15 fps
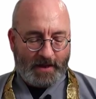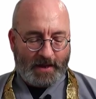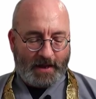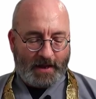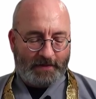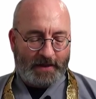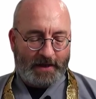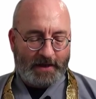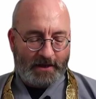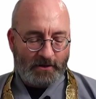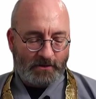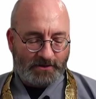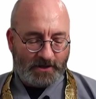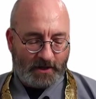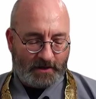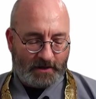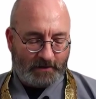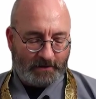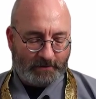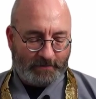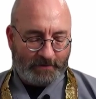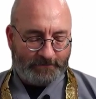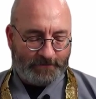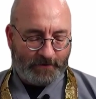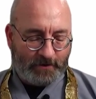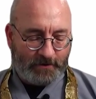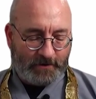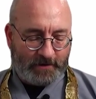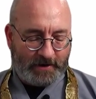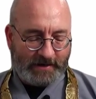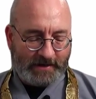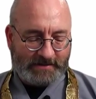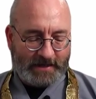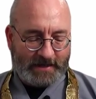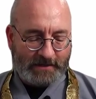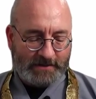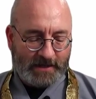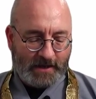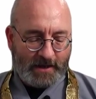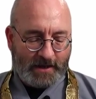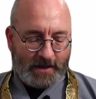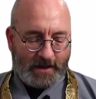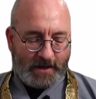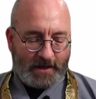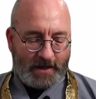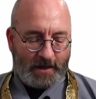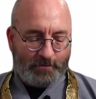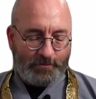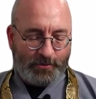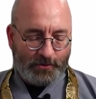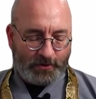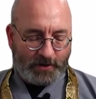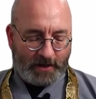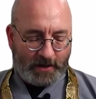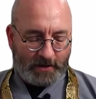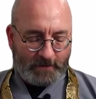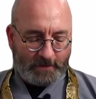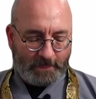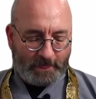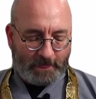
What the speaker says: And then he goes on a little bit further and he says, "A Buddha